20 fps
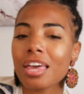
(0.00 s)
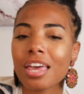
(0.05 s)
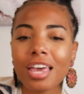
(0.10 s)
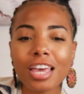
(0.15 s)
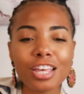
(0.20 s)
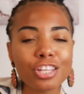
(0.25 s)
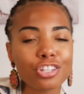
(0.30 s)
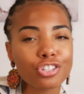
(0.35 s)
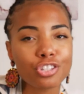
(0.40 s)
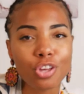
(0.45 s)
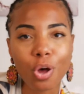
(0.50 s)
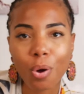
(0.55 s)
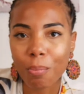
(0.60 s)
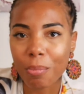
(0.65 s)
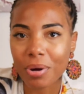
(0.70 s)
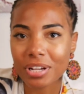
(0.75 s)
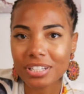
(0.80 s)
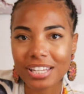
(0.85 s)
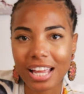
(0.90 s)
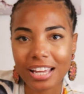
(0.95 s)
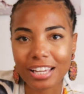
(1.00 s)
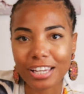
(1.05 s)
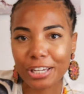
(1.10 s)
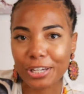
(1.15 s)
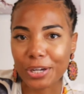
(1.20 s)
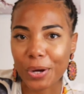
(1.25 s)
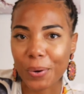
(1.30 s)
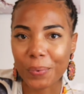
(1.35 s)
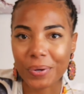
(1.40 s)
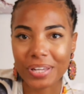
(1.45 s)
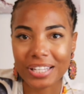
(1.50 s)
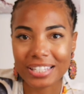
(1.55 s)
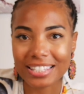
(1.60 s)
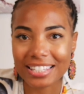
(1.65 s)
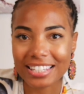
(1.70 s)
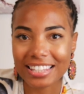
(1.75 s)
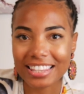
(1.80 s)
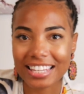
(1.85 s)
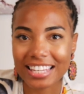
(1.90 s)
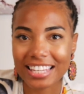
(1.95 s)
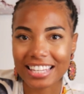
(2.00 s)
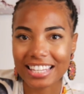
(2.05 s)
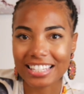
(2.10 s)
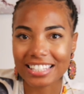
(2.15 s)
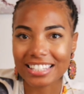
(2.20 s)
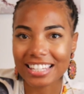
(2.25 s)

it's so much that can go into this.